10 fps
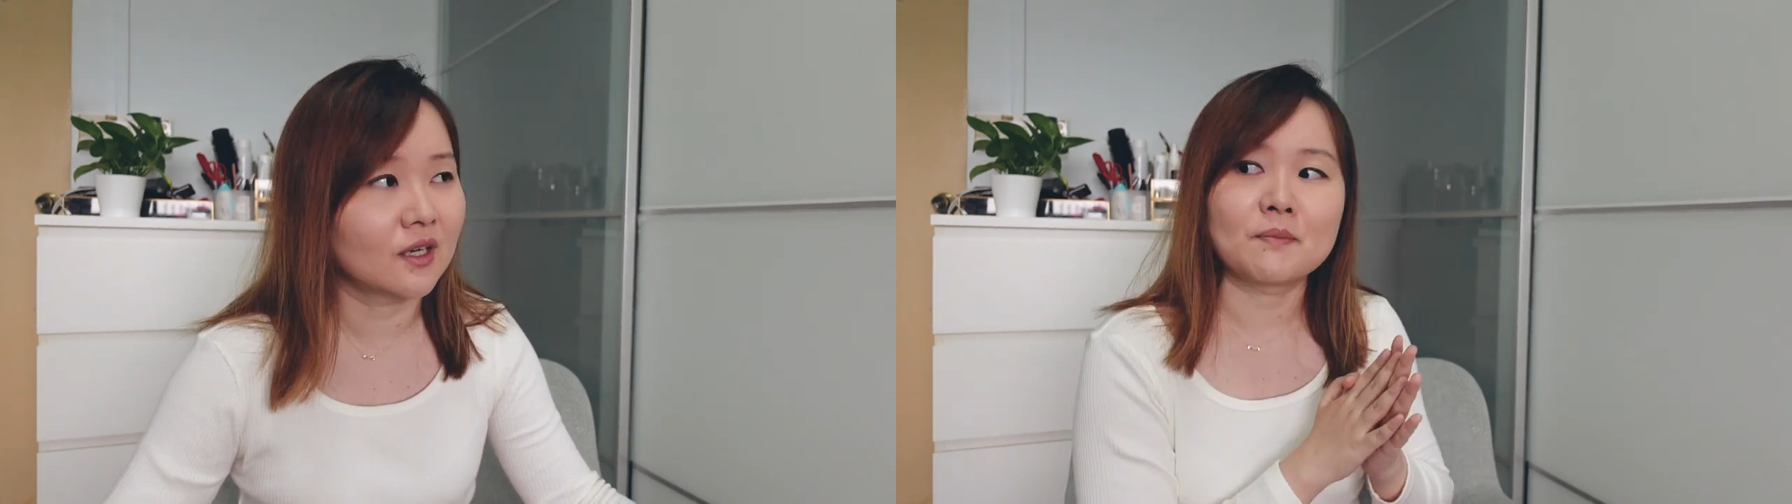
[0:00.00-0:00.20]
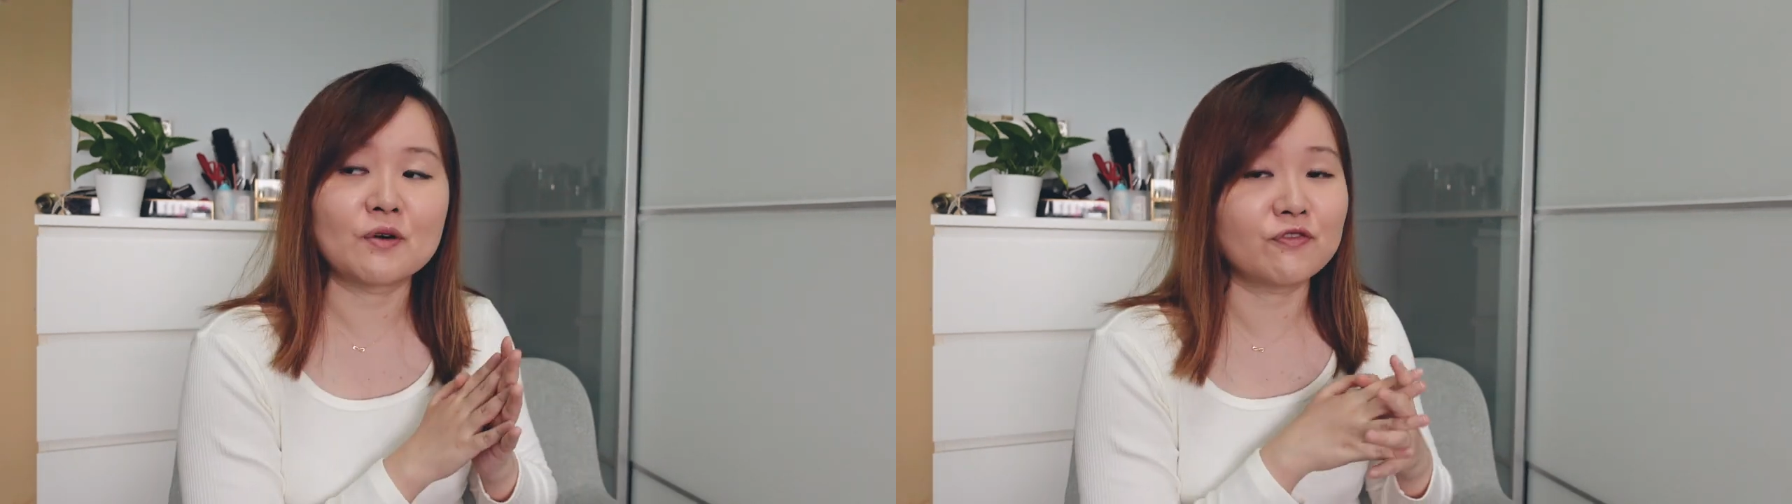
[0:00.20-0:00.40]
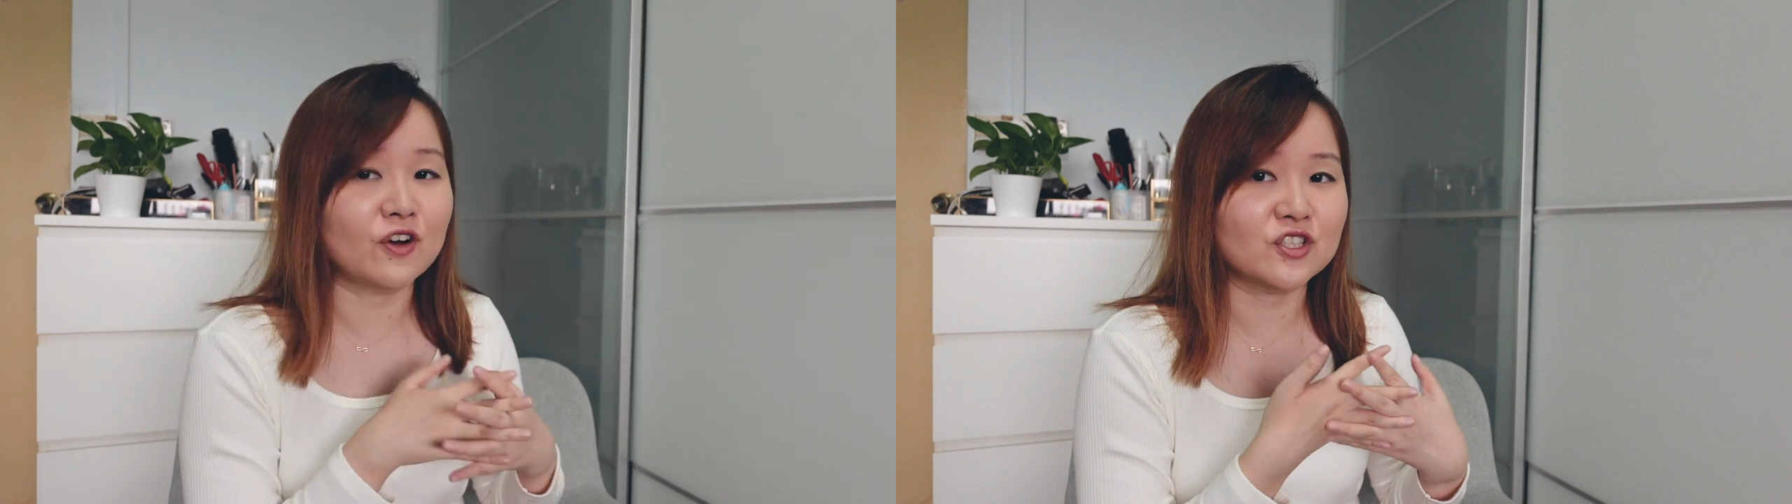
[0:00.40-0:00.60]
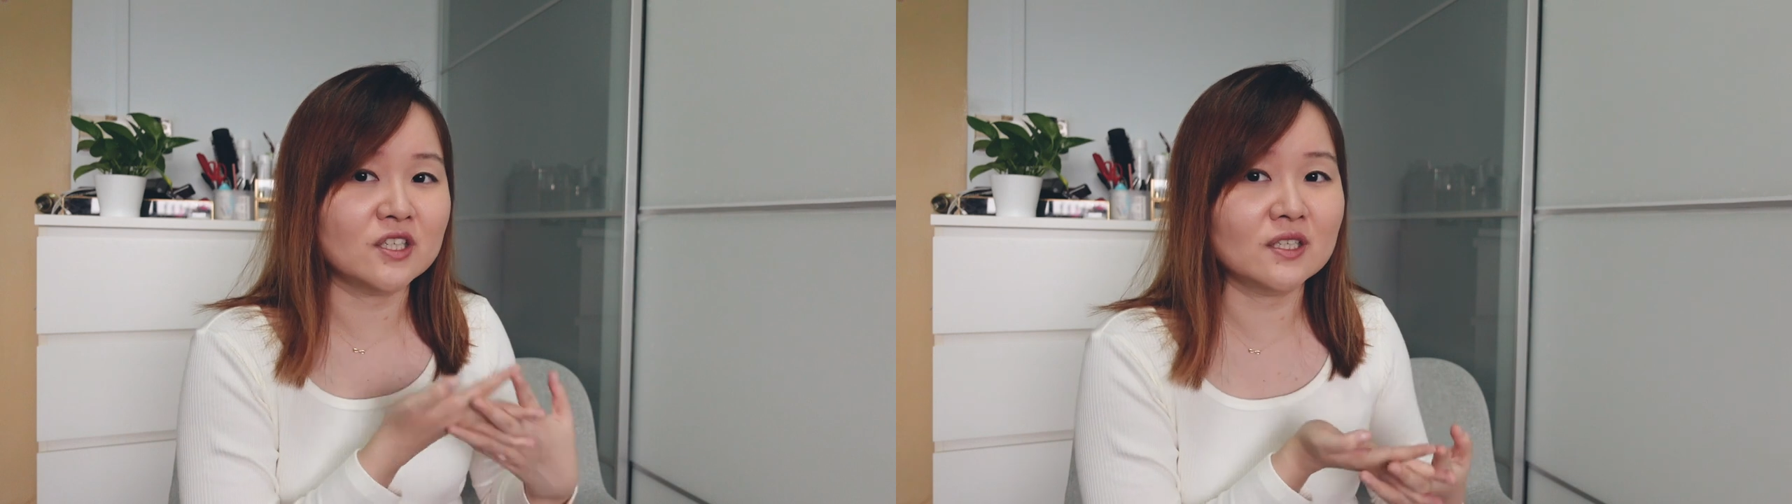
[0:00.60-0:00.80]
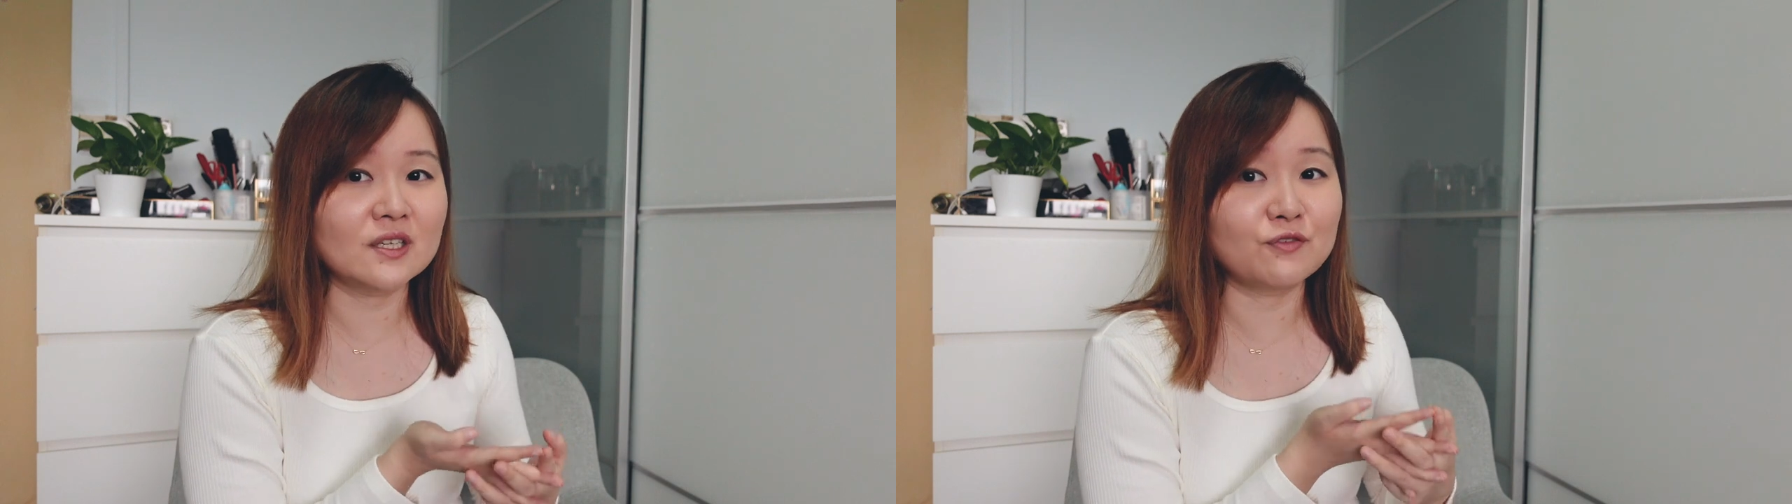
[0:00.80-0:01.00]
But
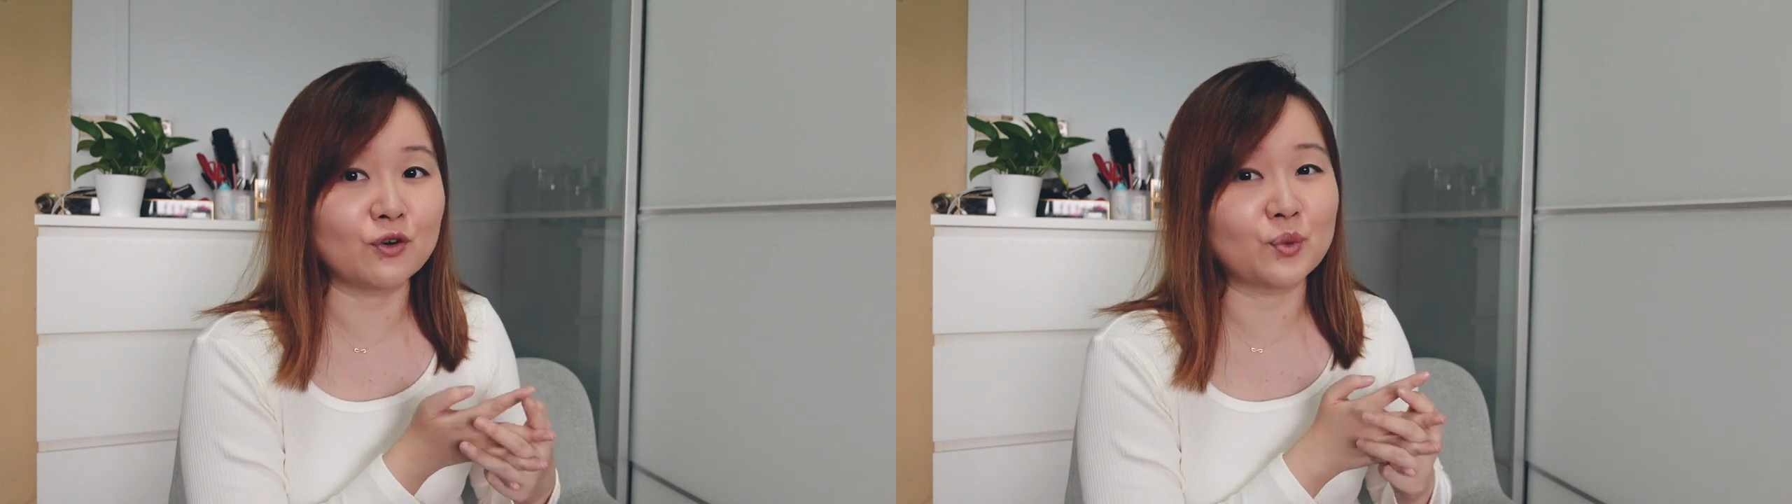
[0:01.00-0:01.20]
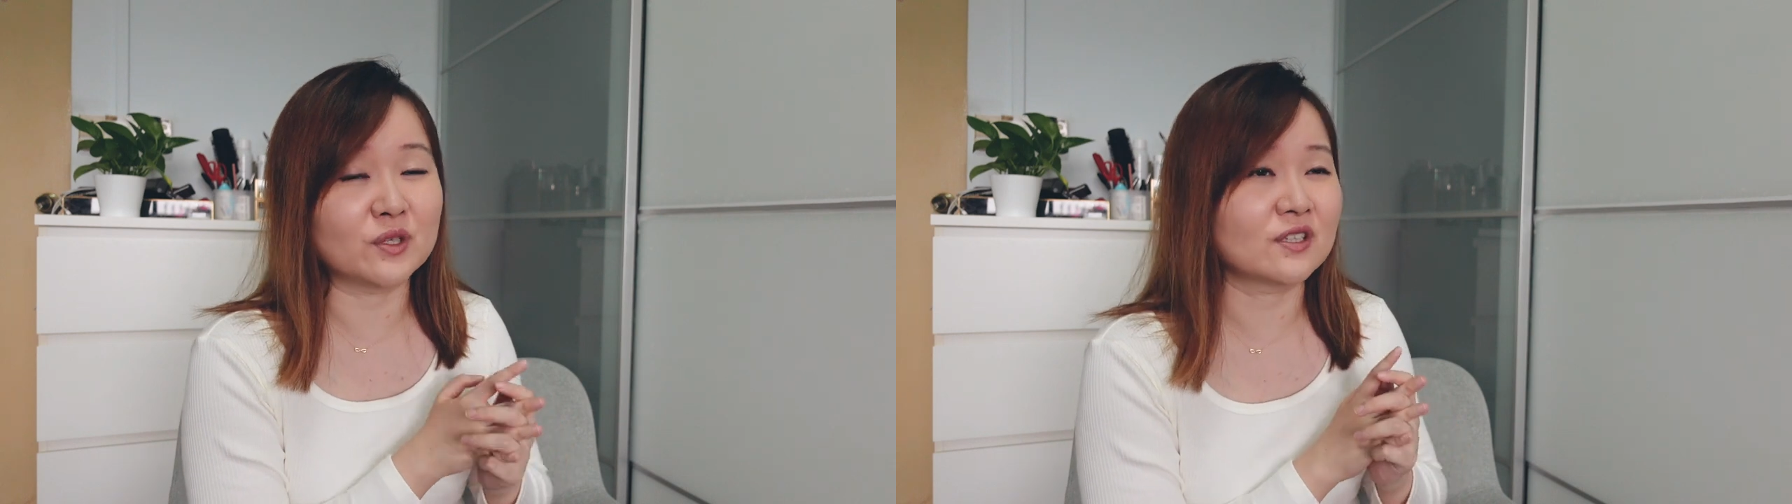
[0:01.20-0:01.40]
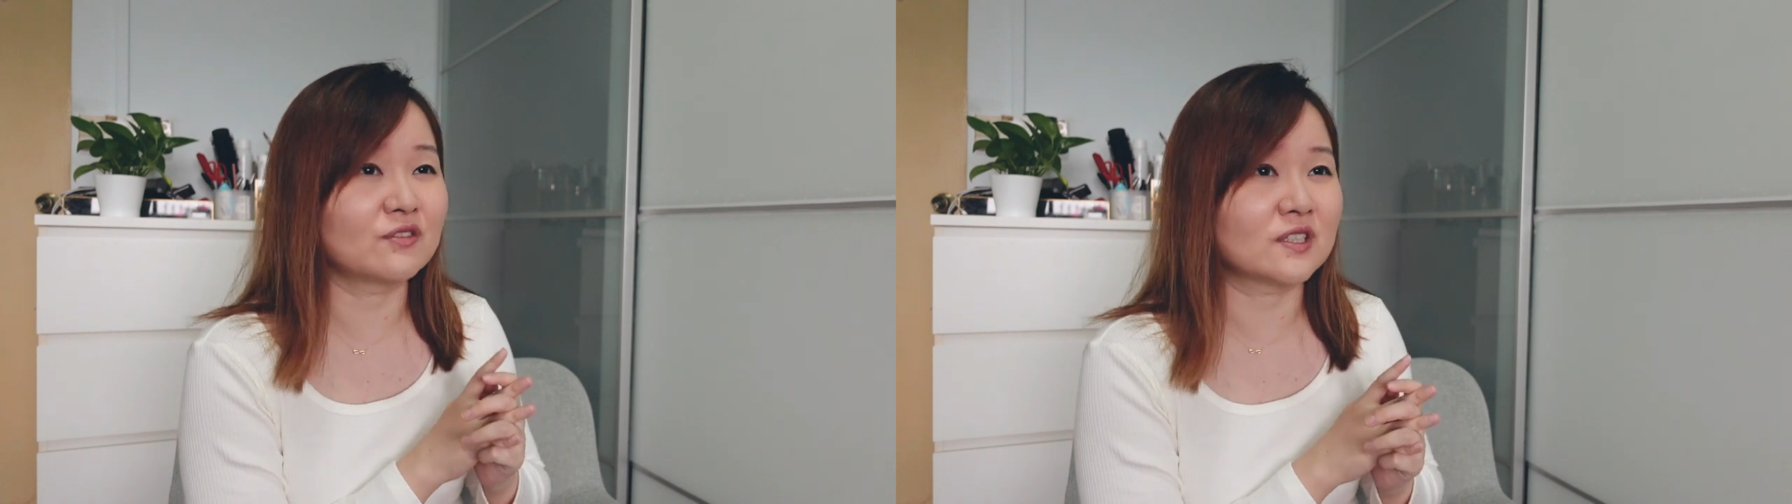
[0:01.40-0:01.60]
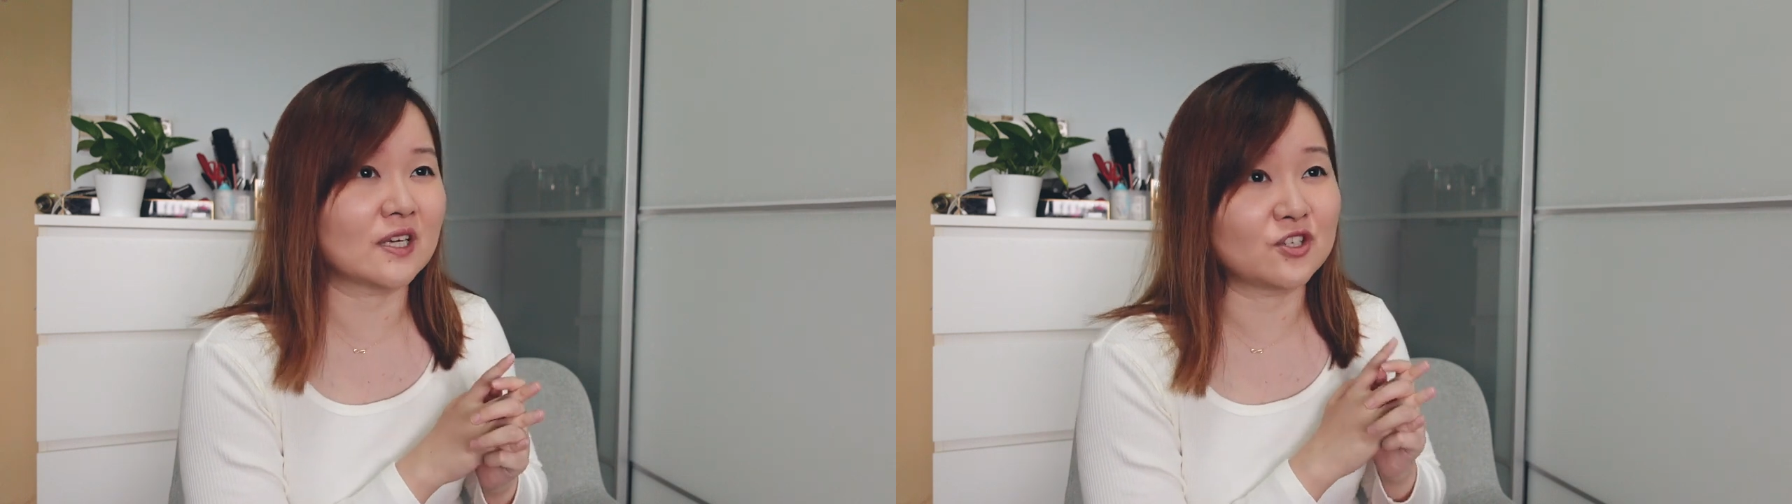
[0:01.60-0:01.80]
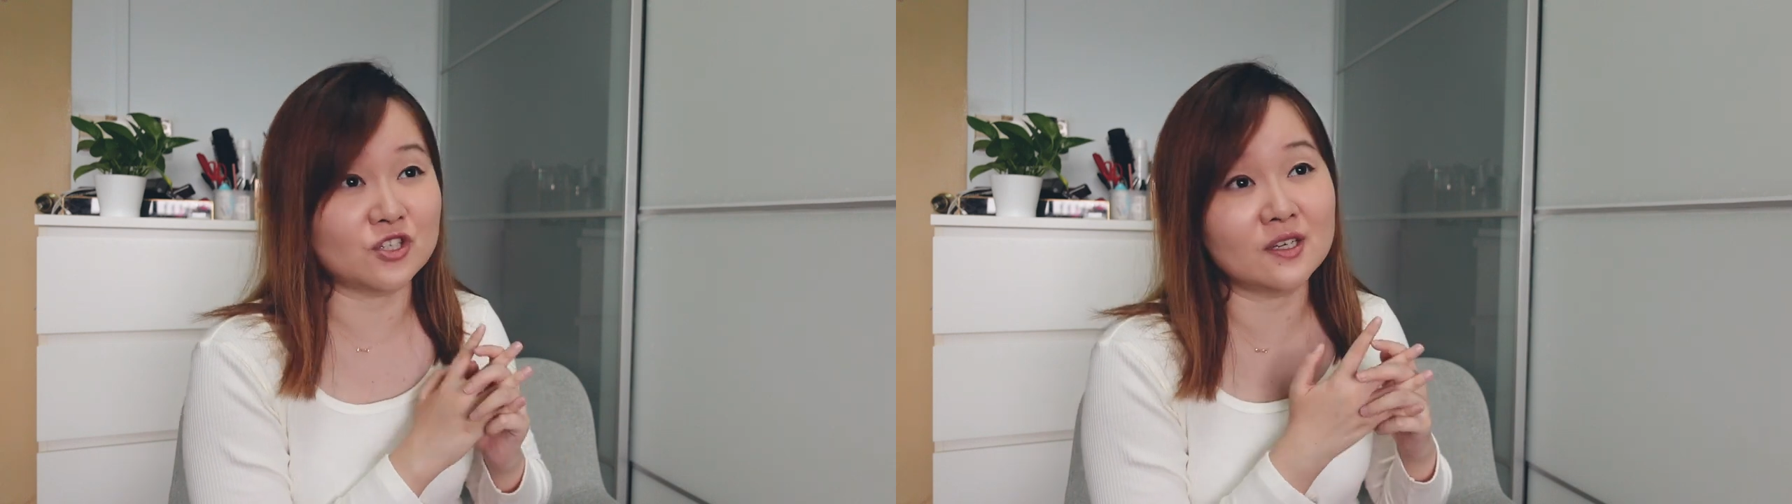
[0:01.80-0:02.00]
fortunately for water
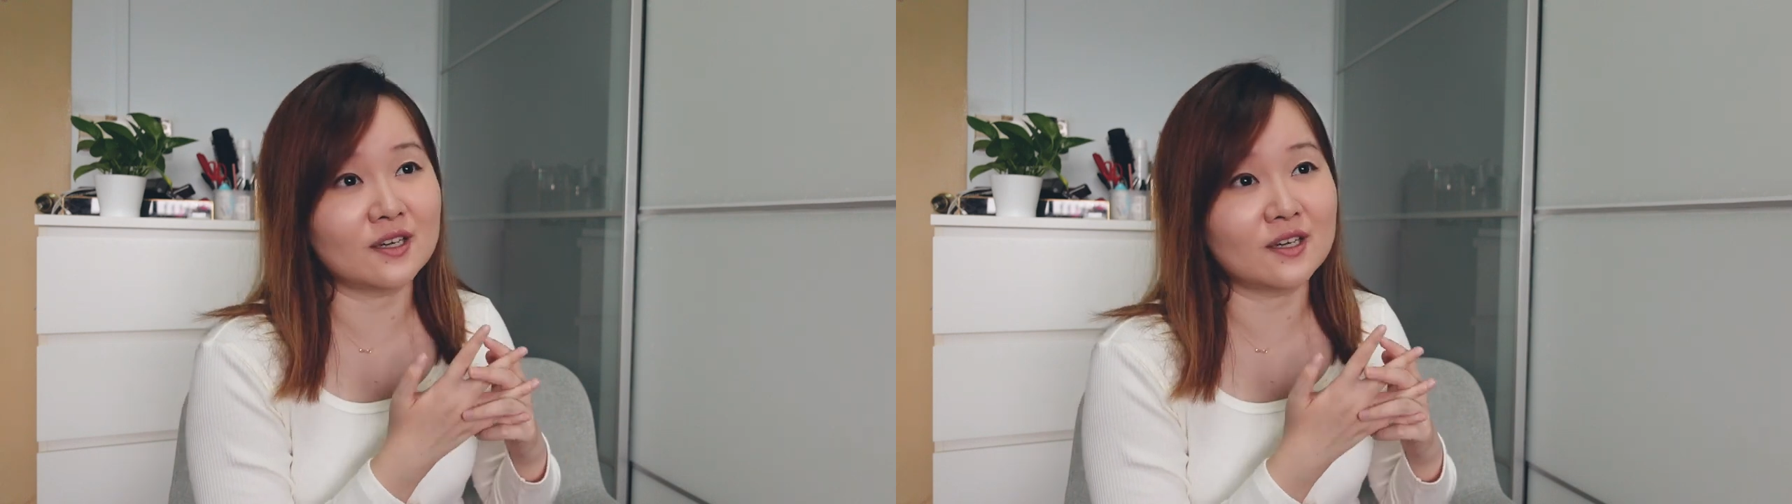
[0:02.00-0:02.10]
retention,